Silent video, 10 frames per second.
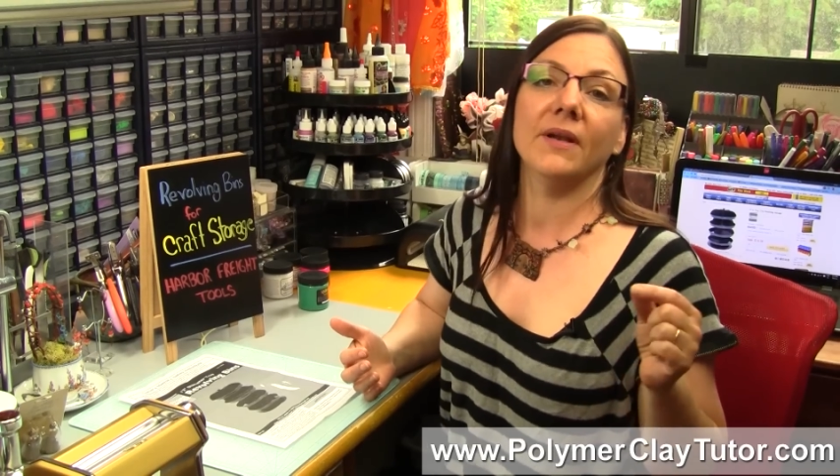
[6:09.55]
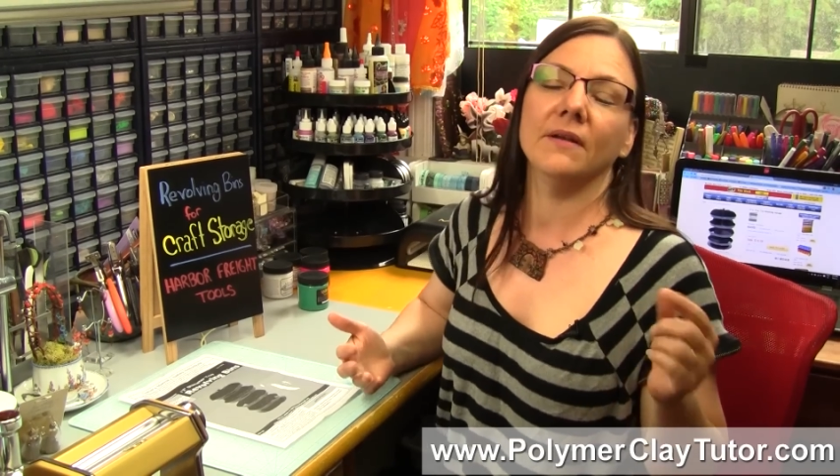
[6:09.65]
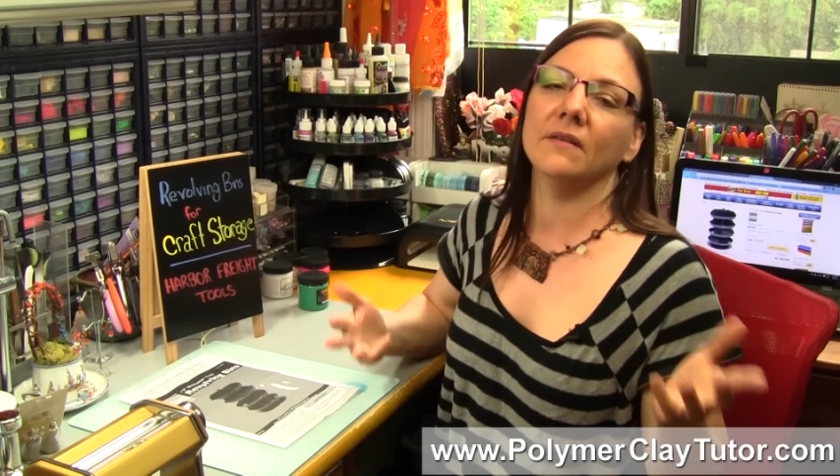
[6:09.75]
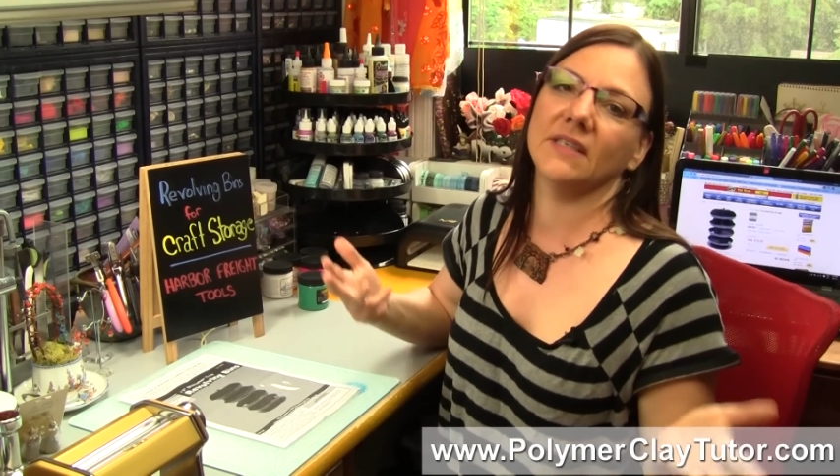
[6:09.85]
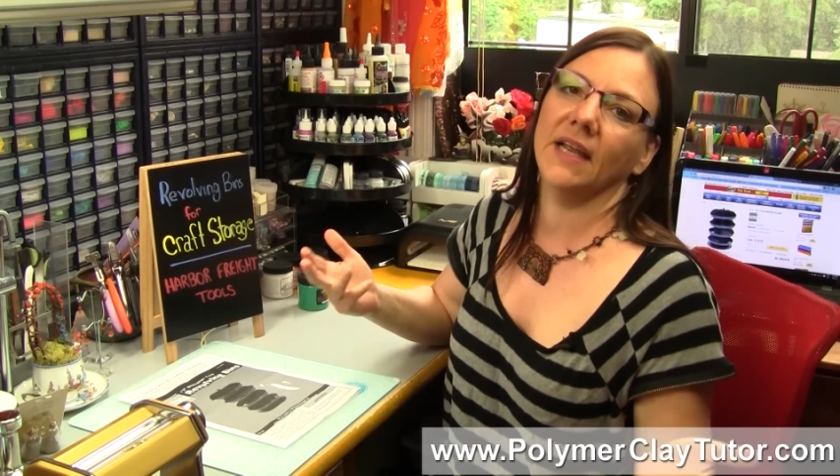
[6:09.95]
but
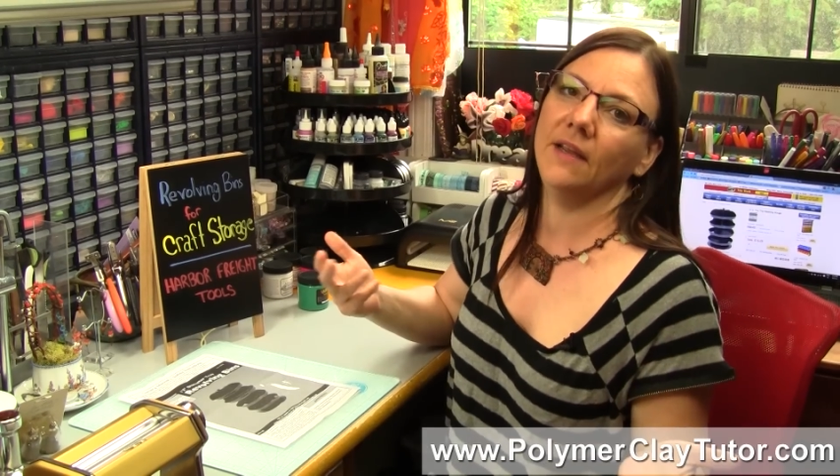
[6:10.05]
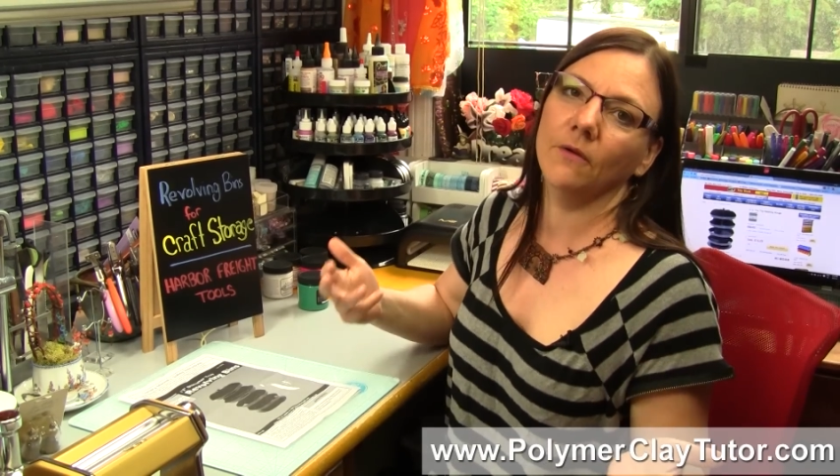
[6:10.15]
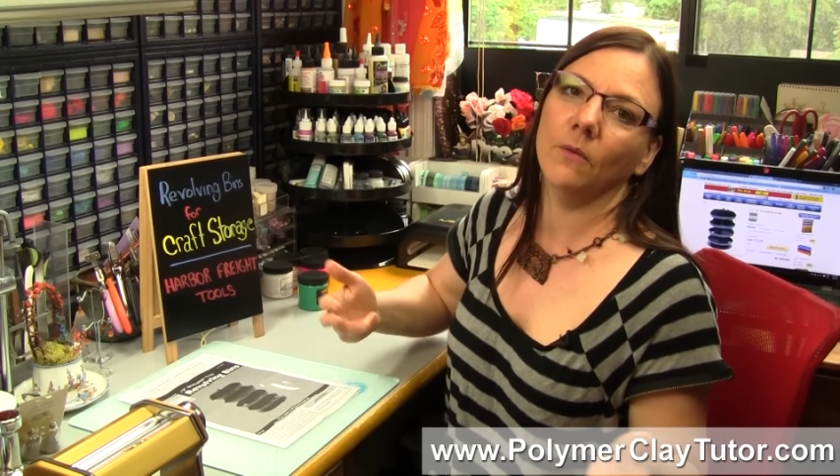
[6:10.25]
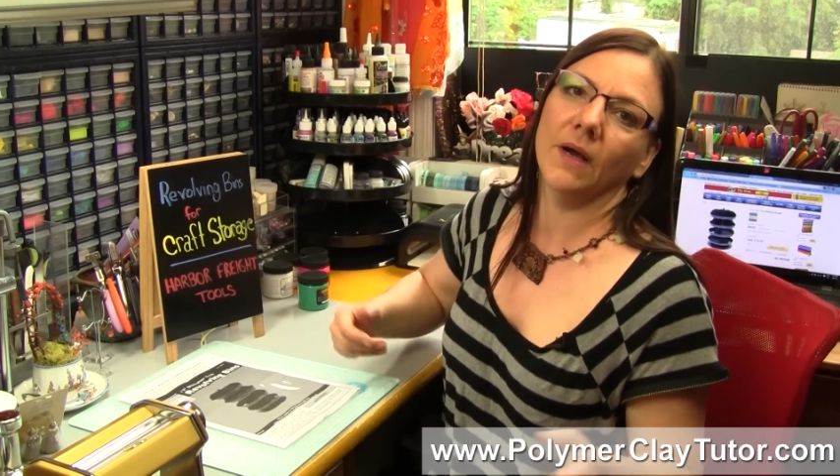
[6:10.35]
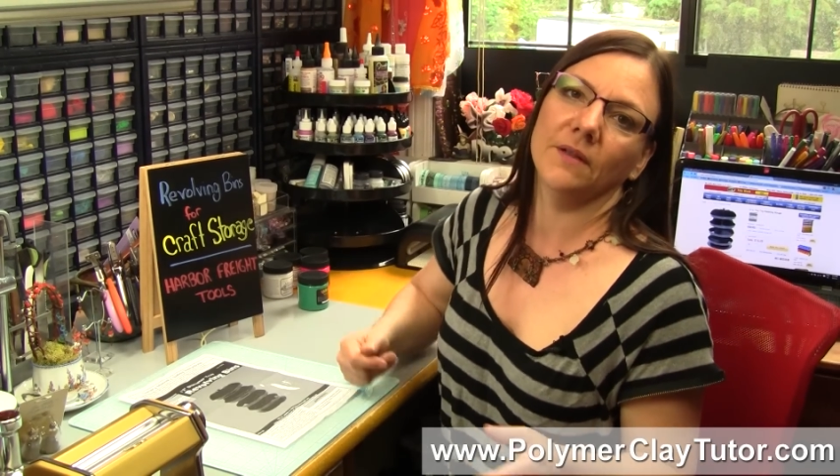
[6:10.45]
it'll take
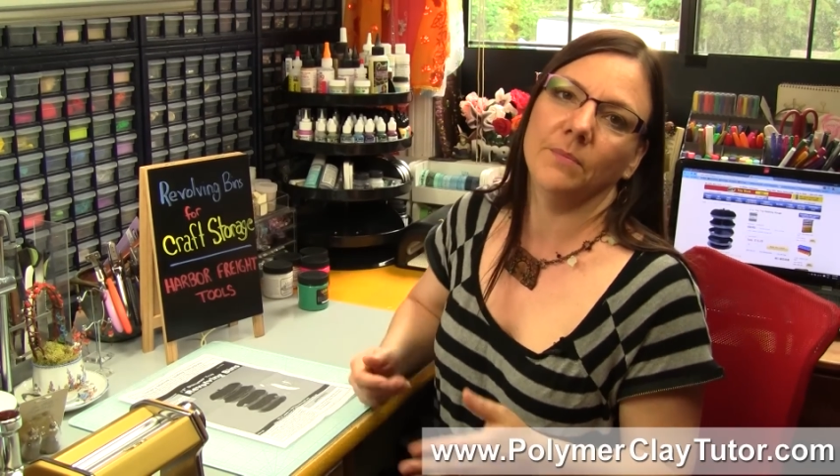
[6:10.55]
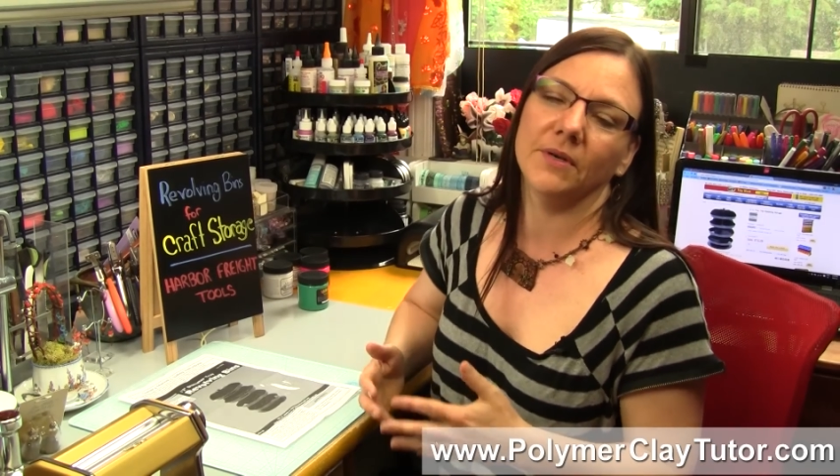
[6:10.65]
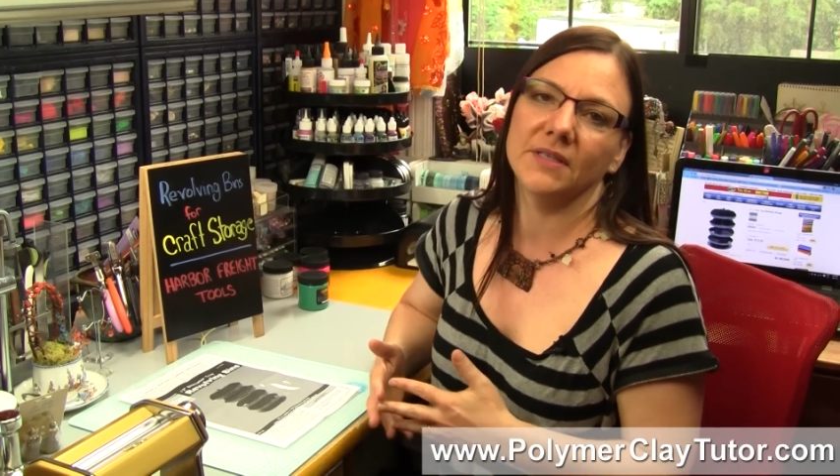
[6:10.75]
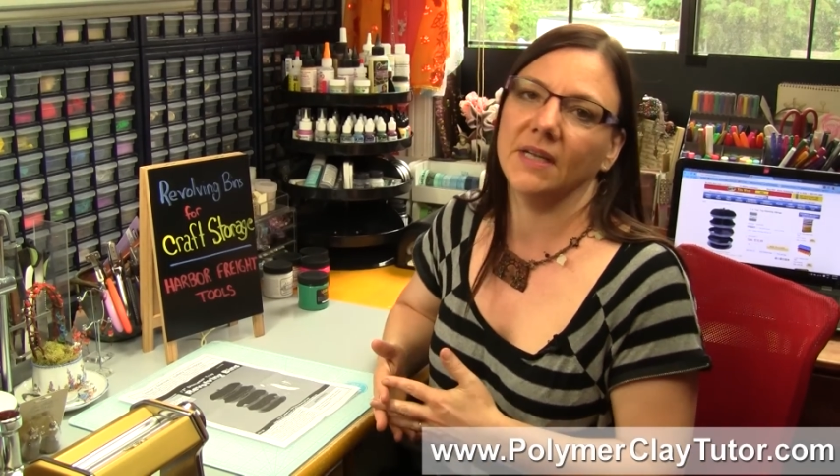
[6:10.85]
you a while to put it